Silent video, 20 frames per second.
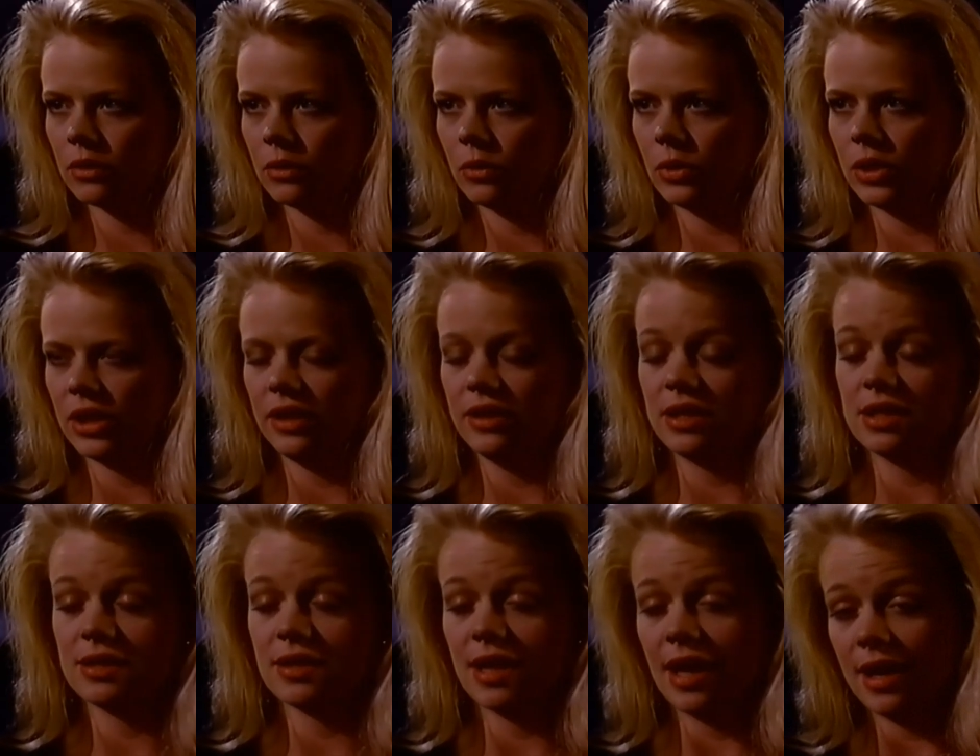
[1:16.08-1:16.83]
Well,
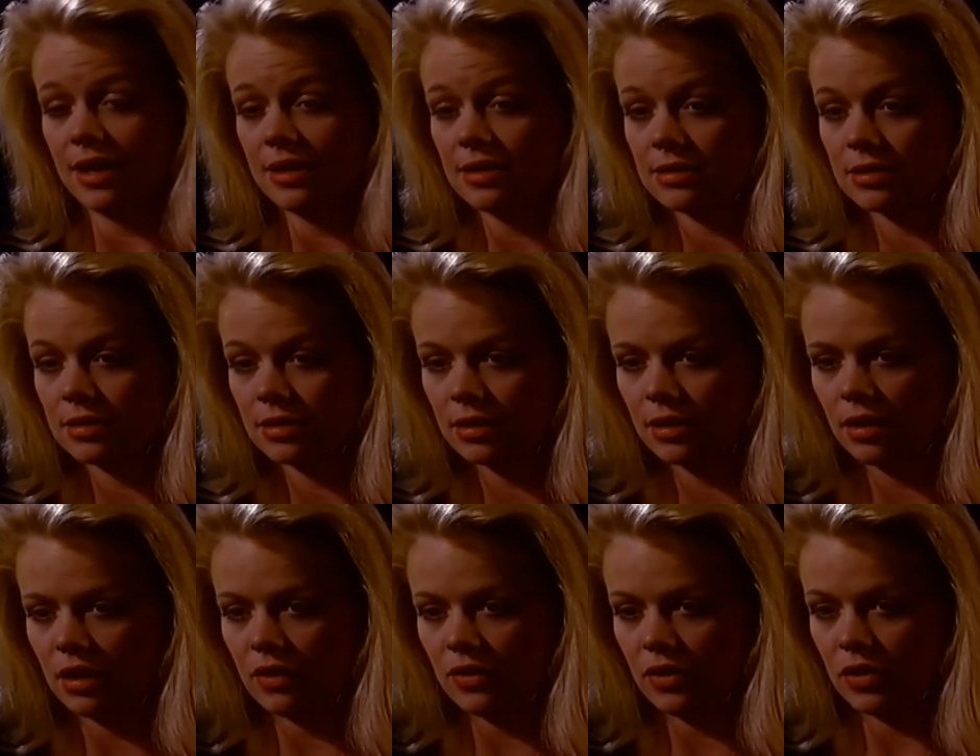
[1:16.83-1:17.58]
in this case,
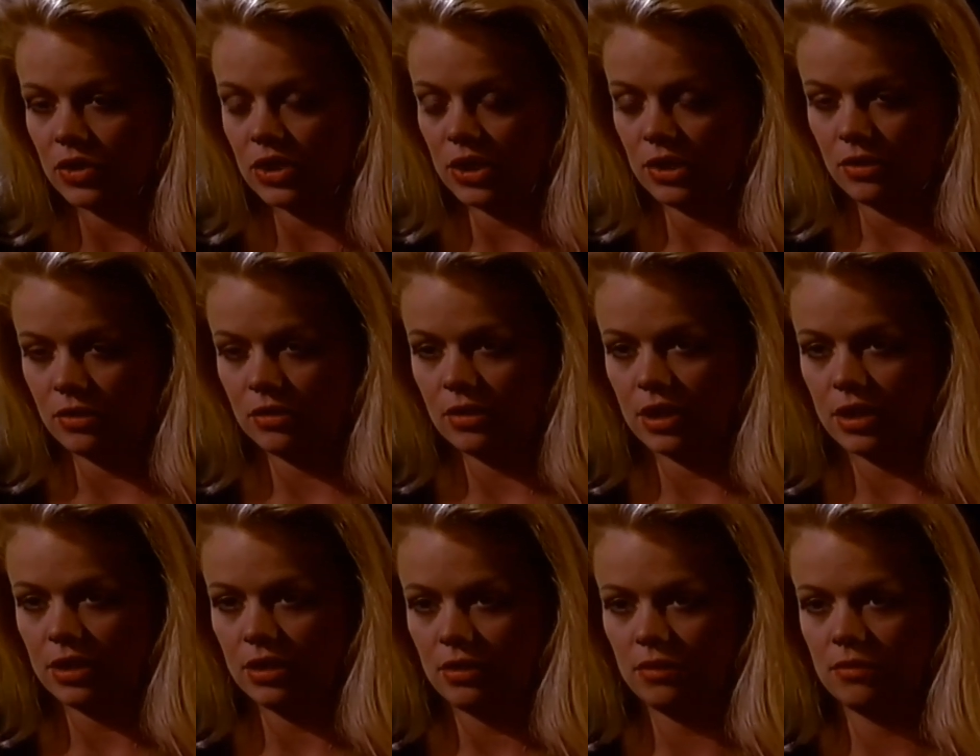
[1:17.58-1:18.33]
if you do,
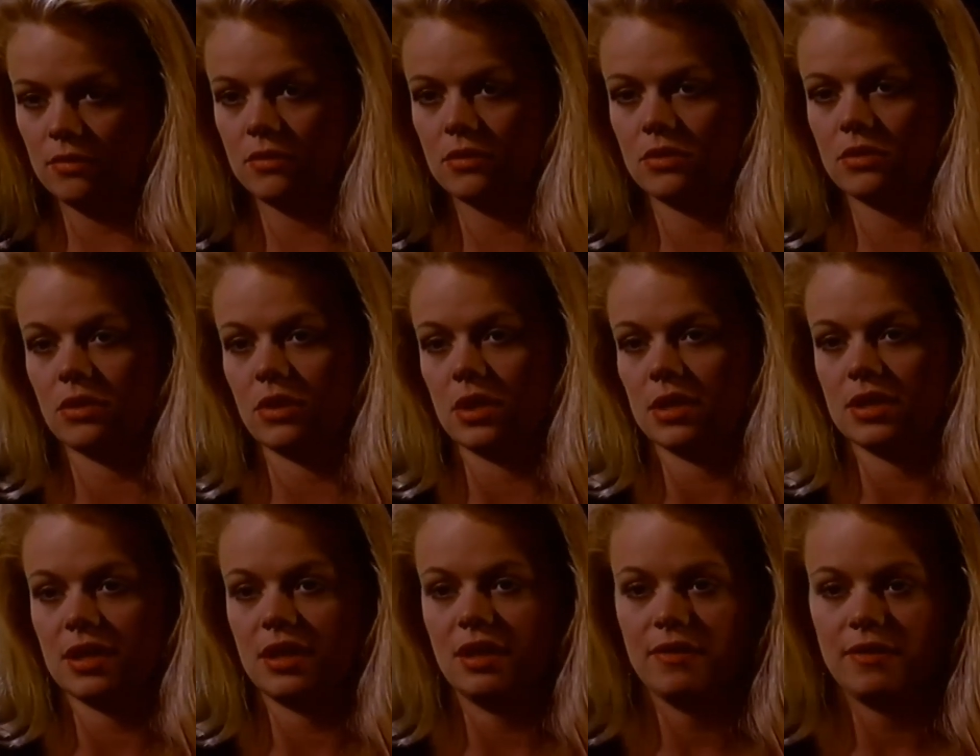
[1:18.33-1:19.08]
then you
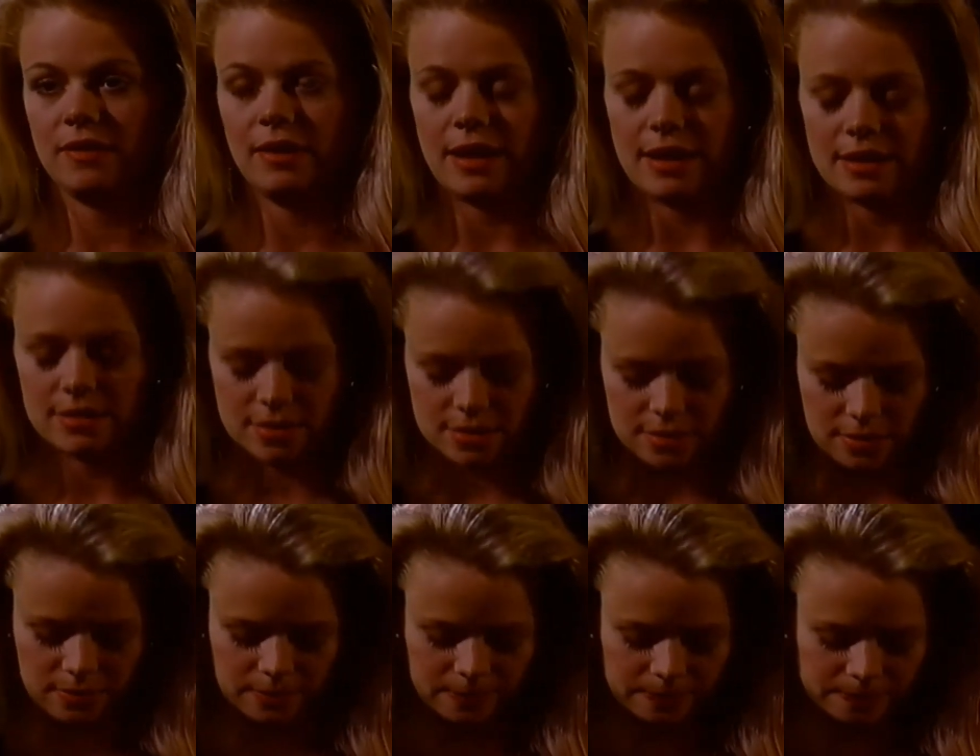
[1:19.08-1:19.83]
trust it even less.